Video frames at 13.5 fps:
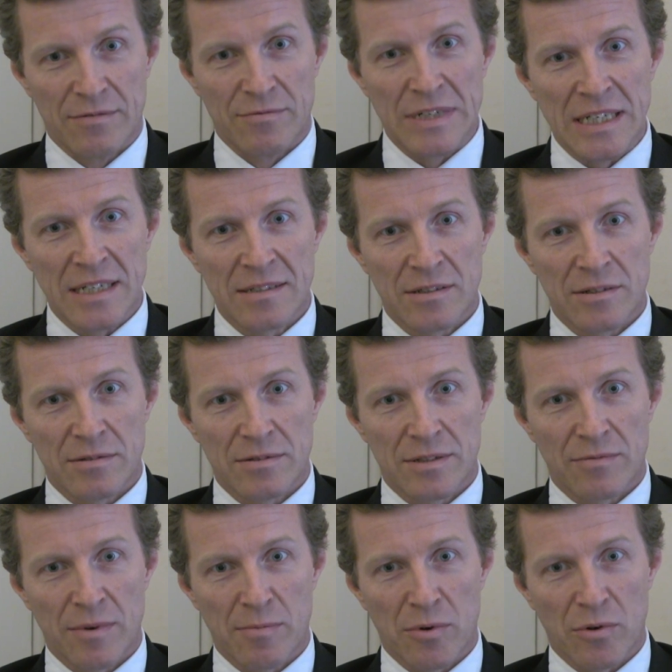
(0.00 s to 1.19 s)
reading the
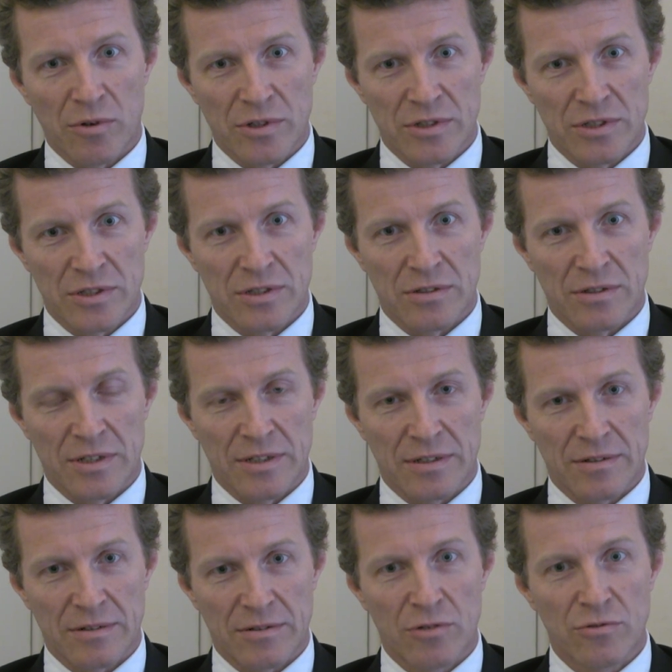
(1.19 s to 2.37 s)
reports on
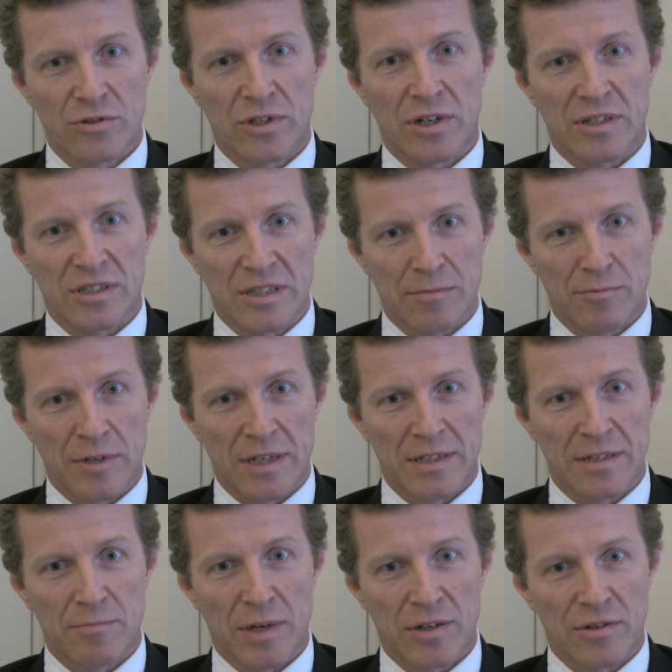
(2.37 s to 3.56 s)
a Coast Guard ship when I
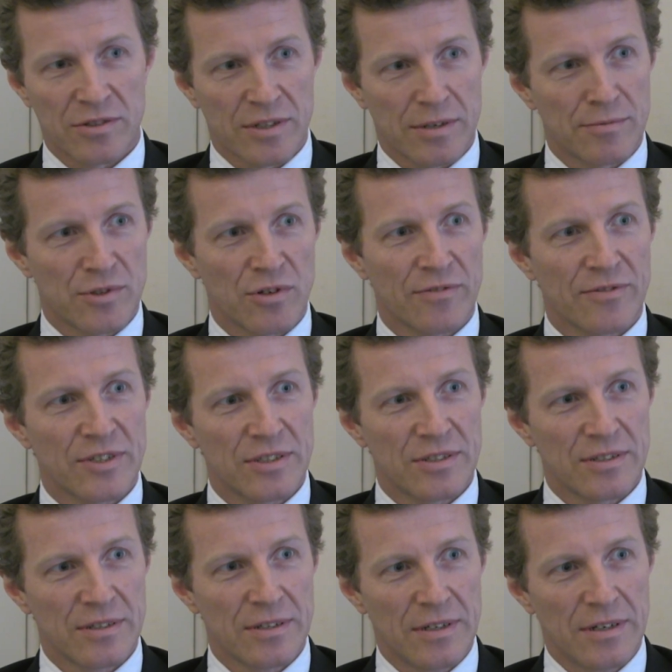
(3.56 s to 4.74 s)
did my conscript
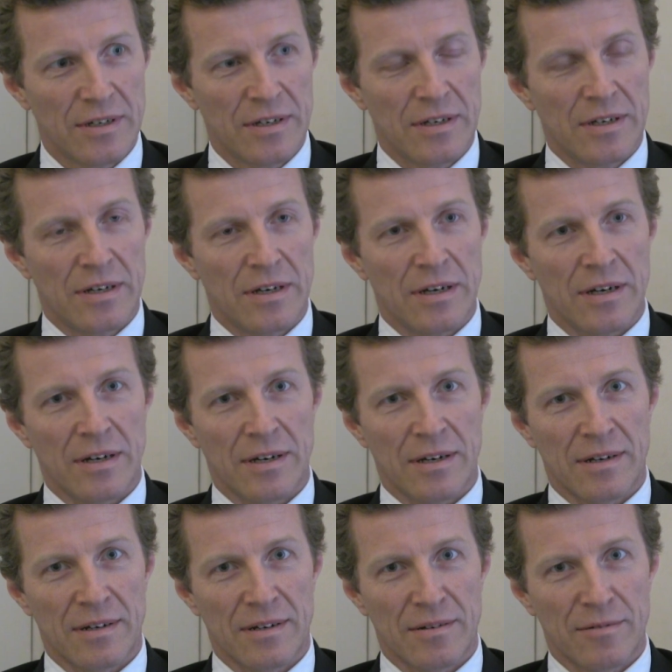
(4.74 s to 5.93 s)
service.
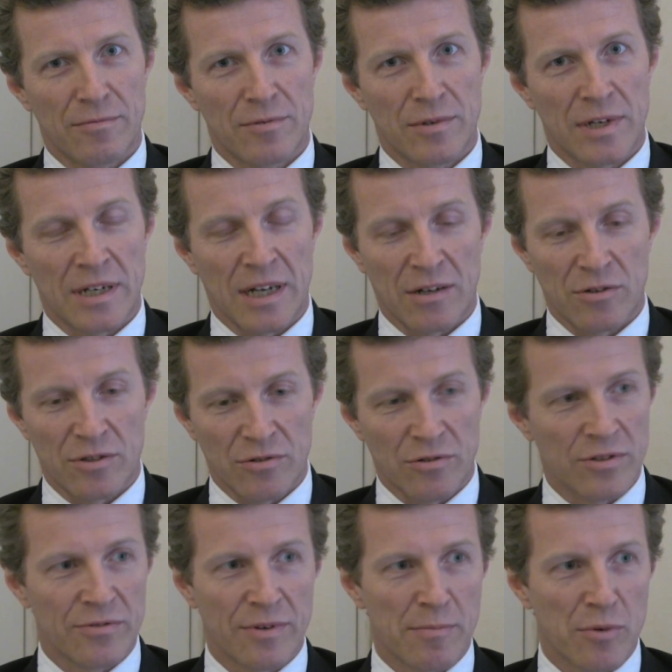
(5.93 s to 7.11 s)
And I got
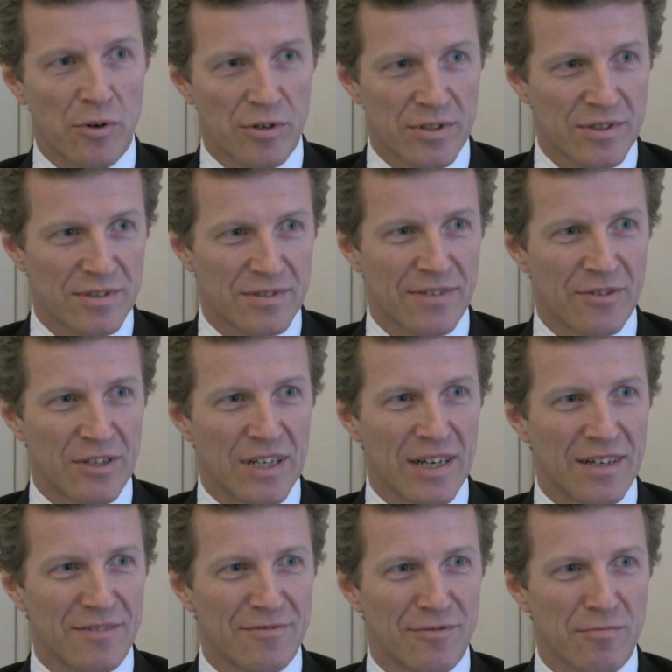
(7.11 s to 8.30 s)
all the reports every
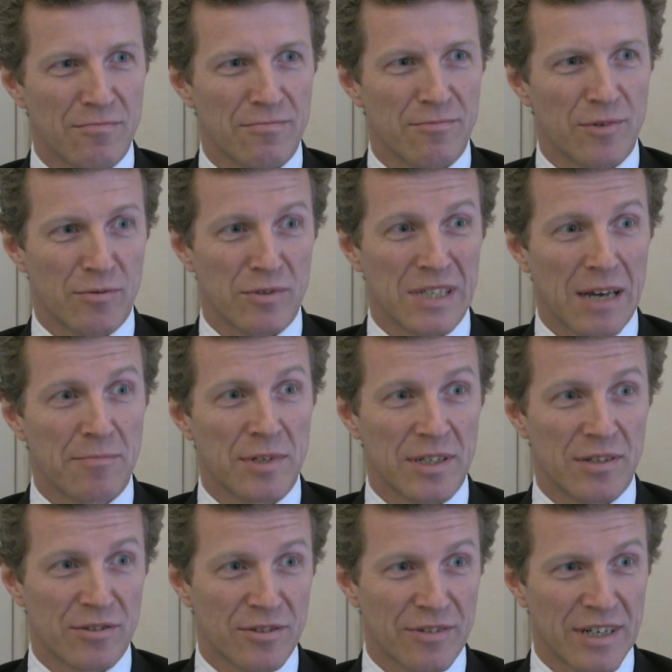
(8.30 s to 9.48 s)
day from what was
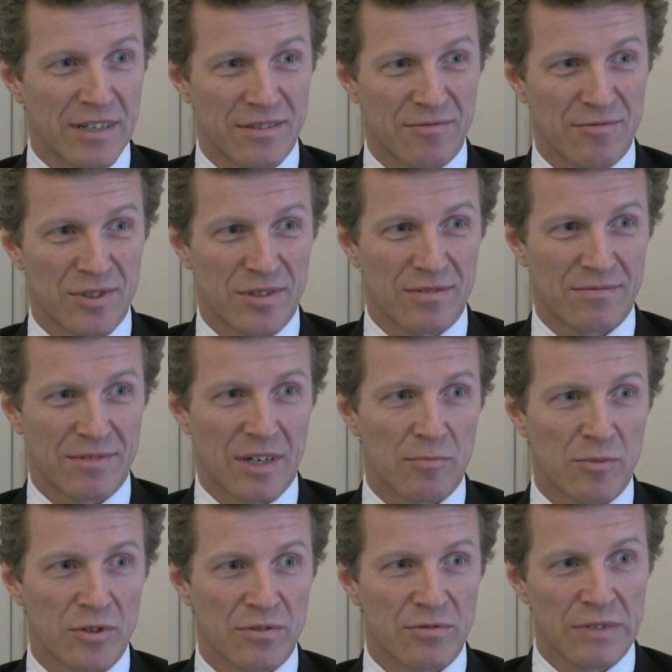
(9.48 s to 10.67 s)
happening on the ground. It was
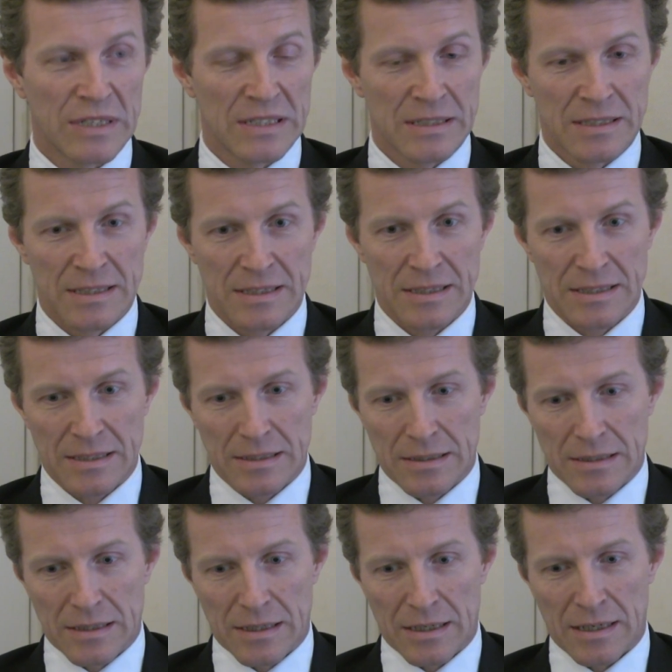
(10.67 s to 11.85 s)
terrible to read.
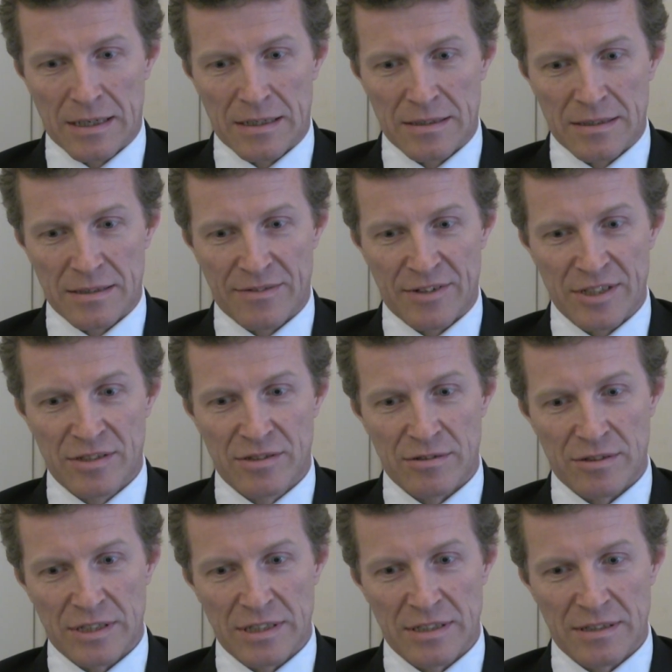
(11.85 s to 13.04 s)
And
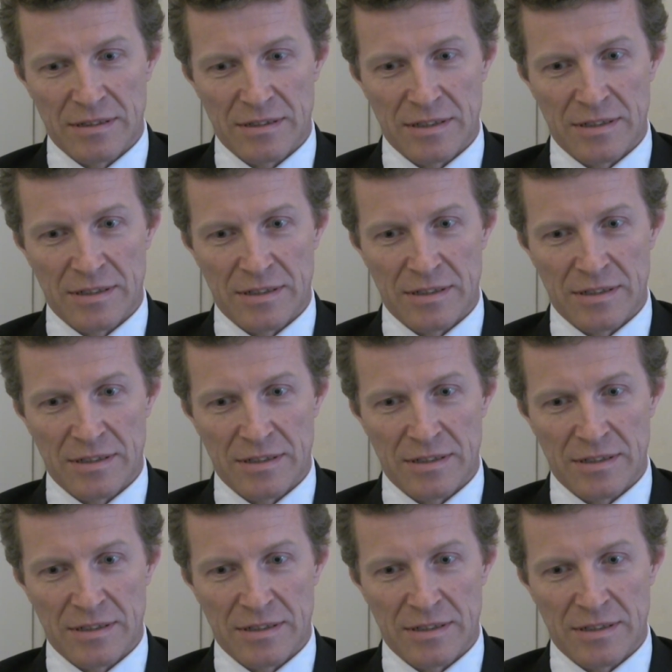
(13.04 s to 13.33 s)
eventually,